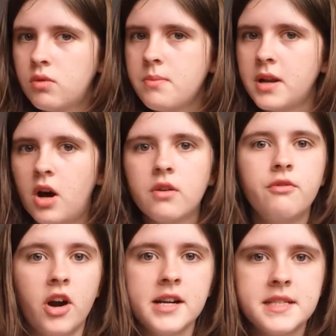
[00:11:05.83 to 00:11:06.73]
It won't be long.
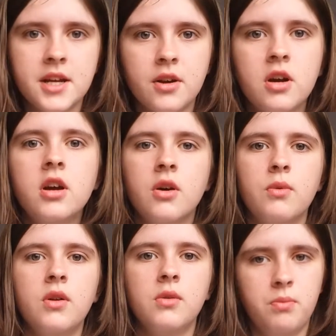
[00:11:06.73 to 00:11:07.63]
Very soon,
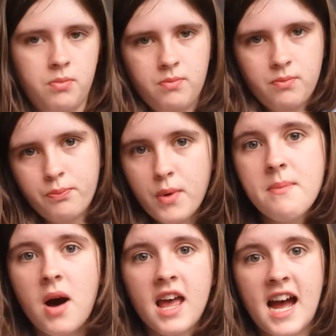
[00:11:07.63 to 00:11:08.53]

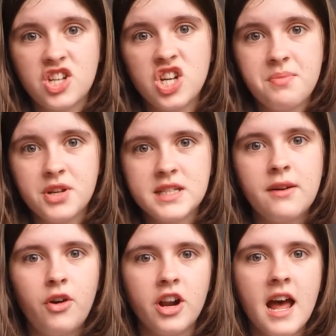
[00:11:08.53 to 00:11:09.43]
we might actually put
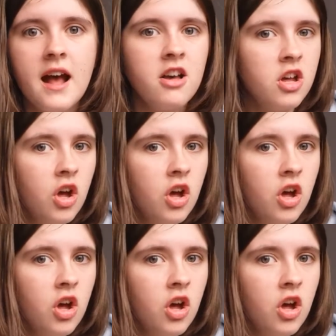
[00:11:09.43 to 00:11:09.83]
stuff on here.